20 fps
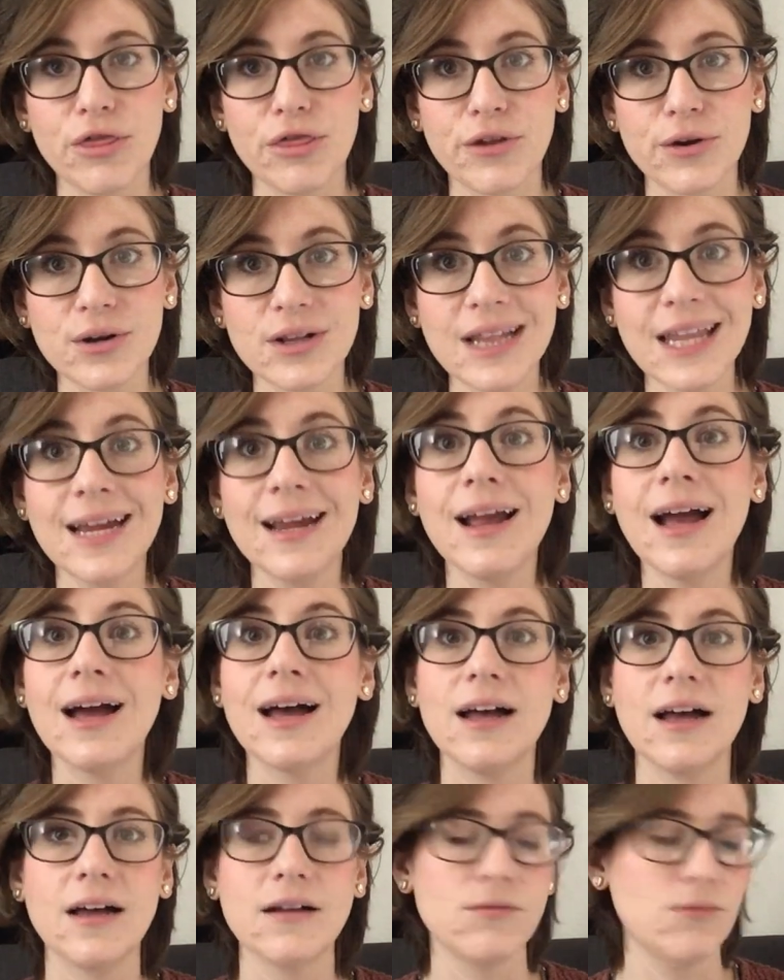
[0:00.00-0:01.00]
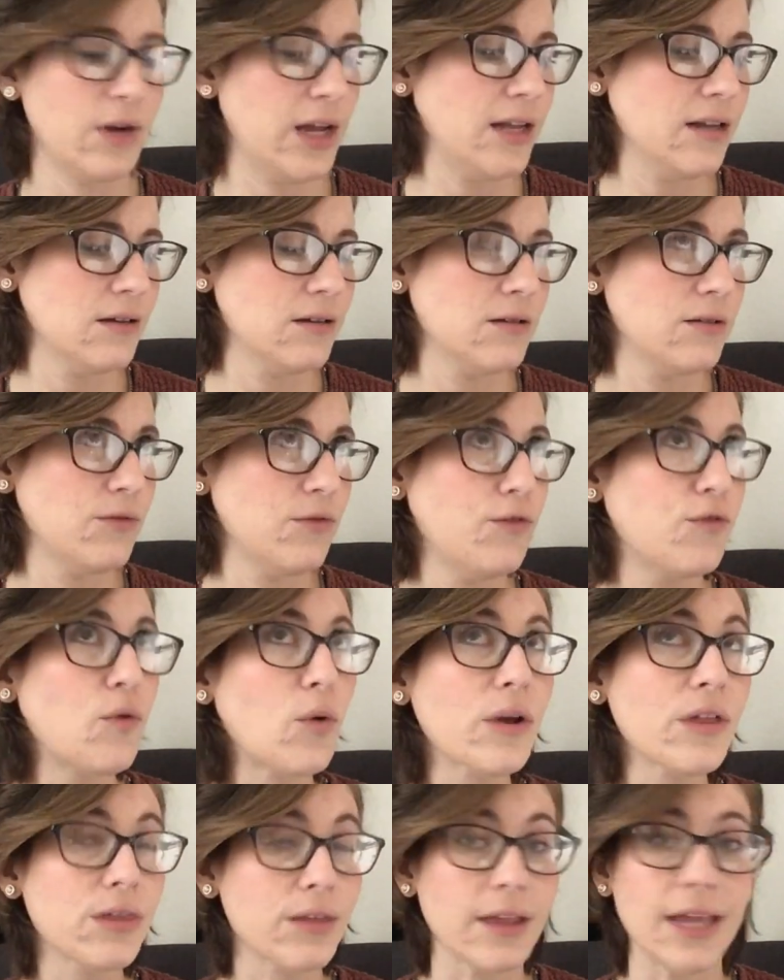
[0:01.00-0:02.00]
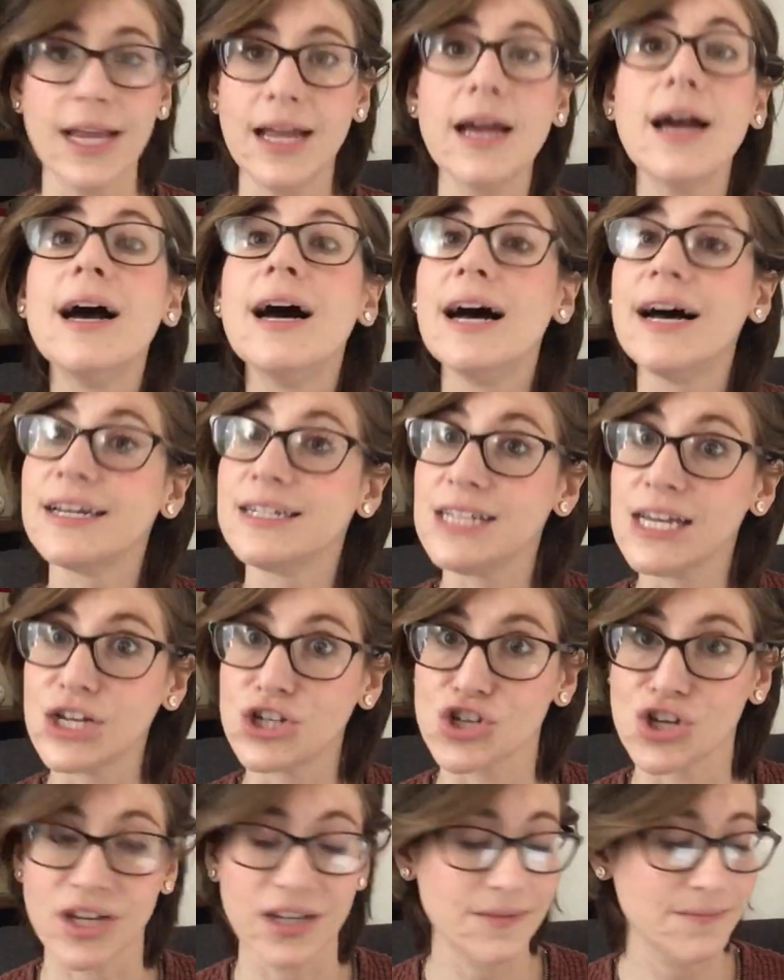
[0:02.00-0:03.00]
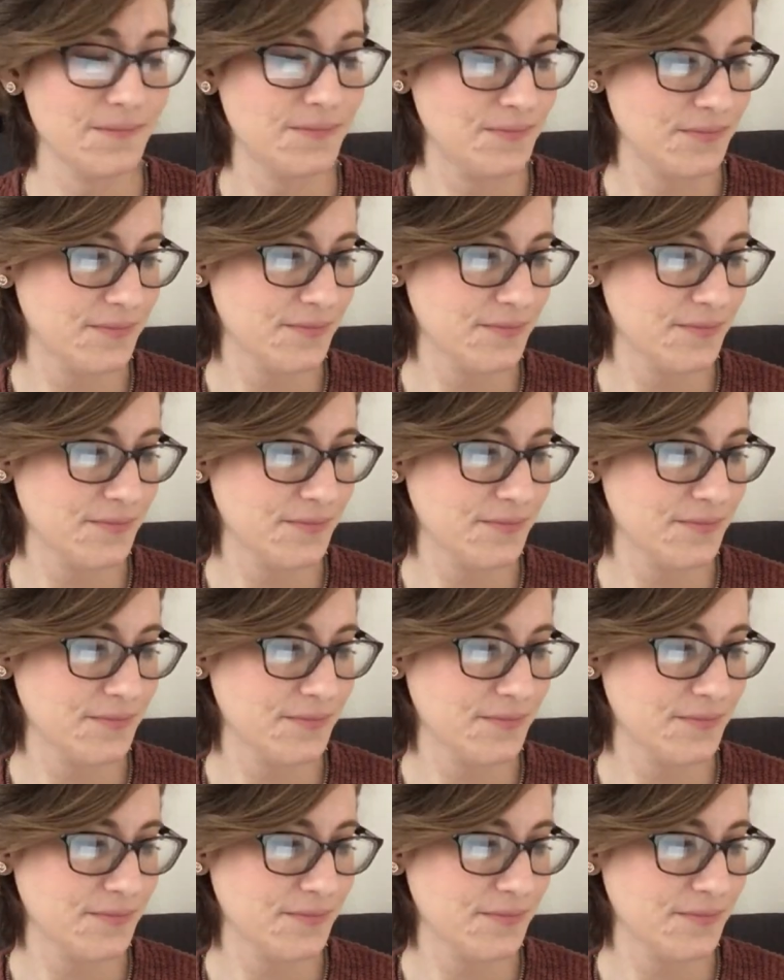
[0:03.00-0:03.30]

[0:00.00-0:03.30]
Thirdly, wait, fourthly, addiction.